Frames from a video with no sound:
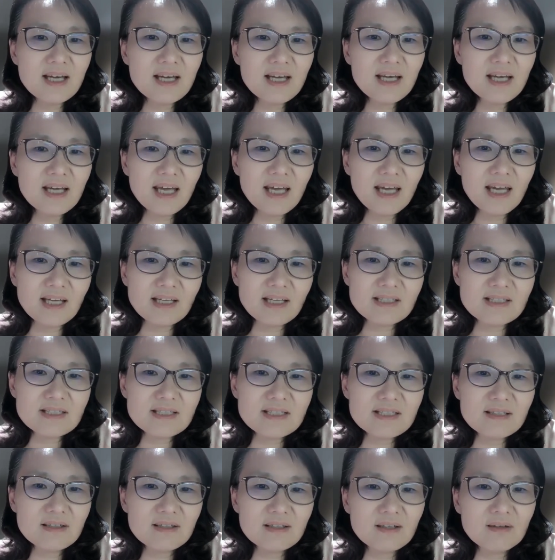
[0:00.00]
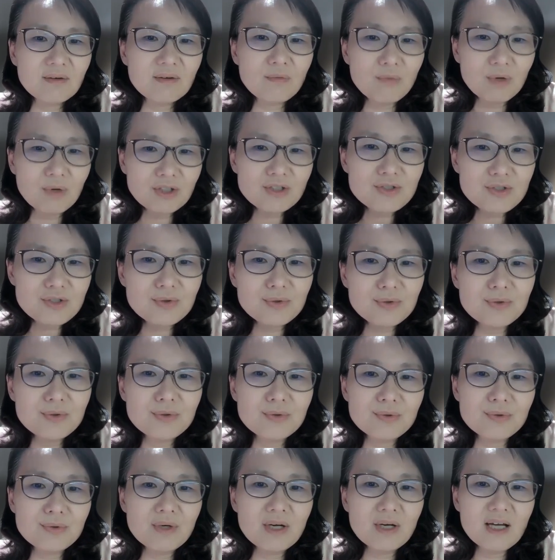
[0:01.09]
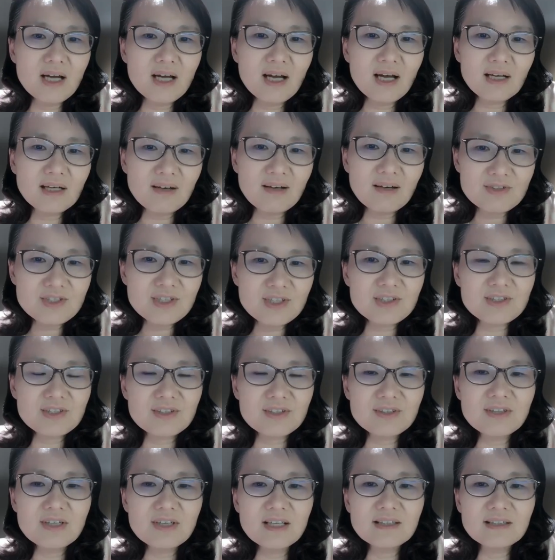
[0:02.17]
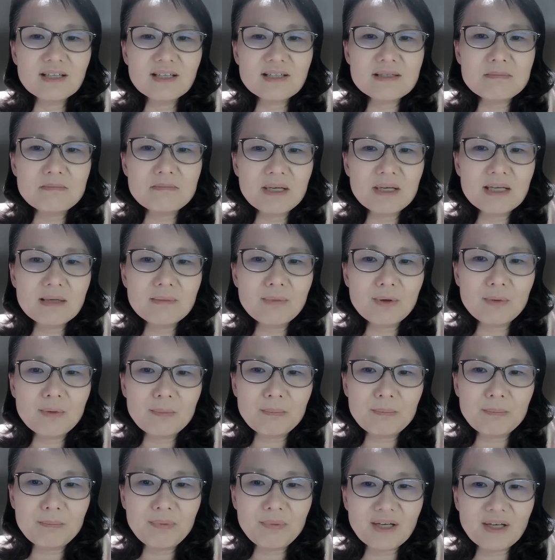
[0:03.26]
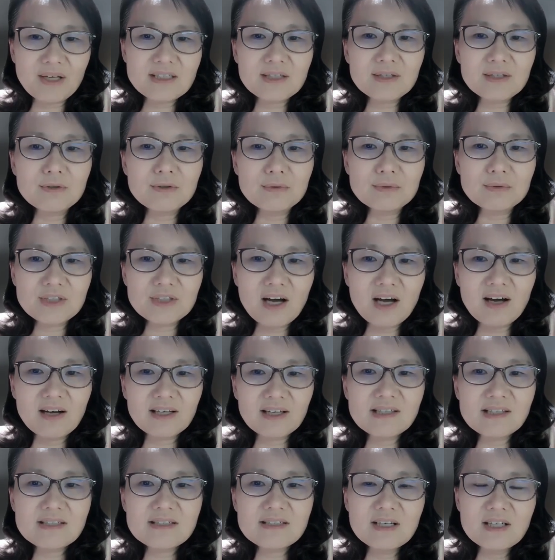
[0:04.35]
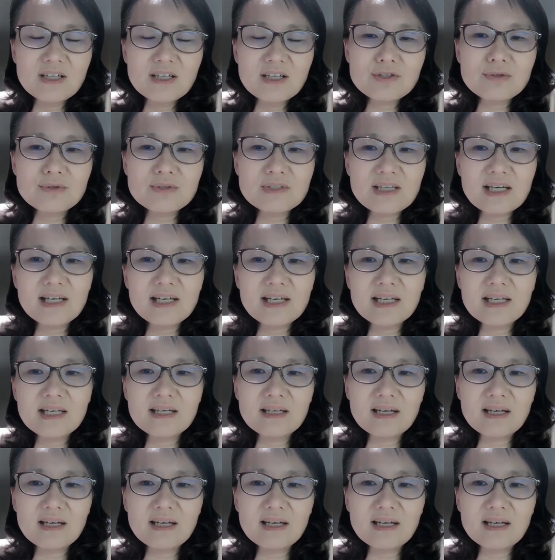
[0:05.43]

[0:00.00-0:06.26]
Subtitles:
And what do you consider this minimum practical targets to daily